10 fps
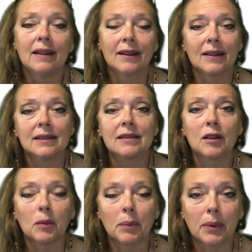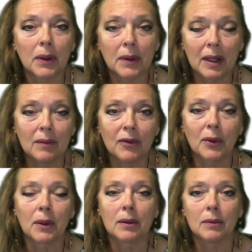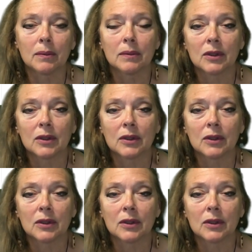There is no program for